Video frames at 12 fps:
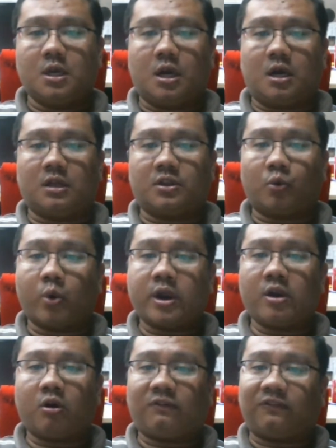the
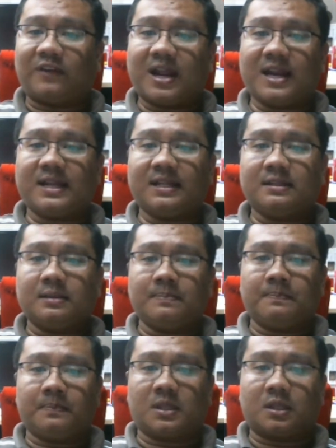way of learning
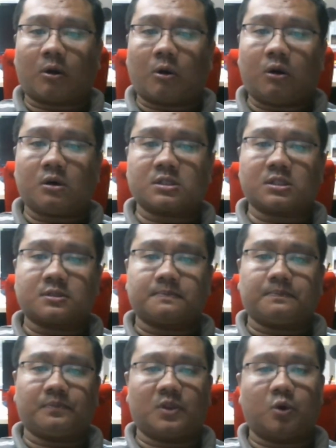the course,
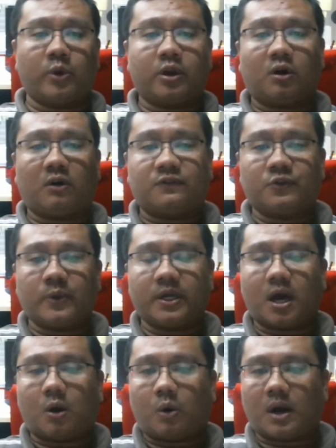the way of doing
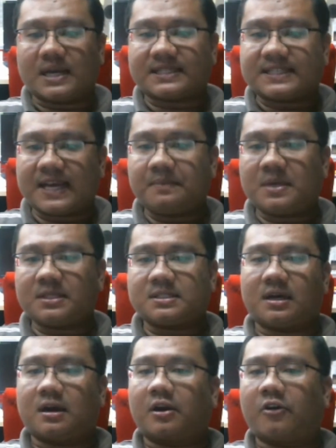our assignments
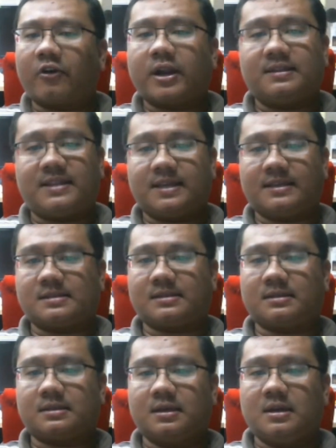are great things.